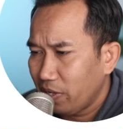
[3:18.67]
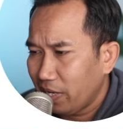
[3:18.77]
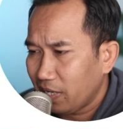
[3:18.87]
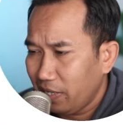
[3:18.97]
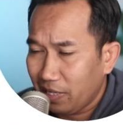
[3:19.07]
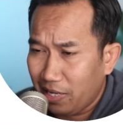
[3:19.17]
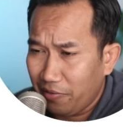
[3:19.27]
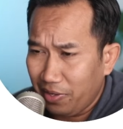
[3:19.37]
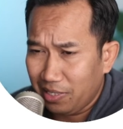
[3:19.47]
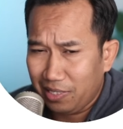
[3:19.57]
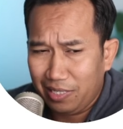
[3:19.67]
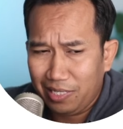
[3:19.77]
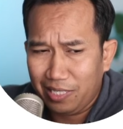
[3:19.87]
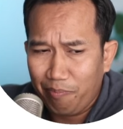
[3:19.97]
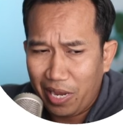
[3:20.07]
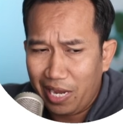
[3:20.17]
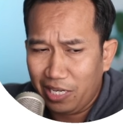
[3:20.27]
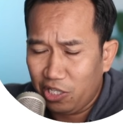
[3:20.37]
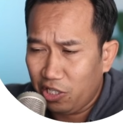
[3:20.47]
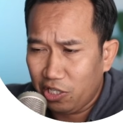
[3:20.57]
click on this. This is a
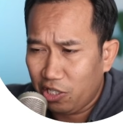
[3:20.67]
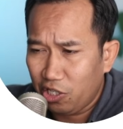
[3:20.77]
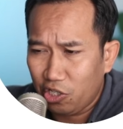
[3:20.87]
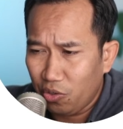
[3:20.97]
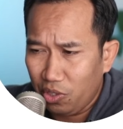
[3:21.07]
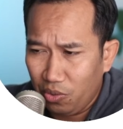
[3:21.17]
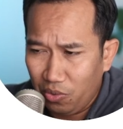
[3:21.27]
page just to show you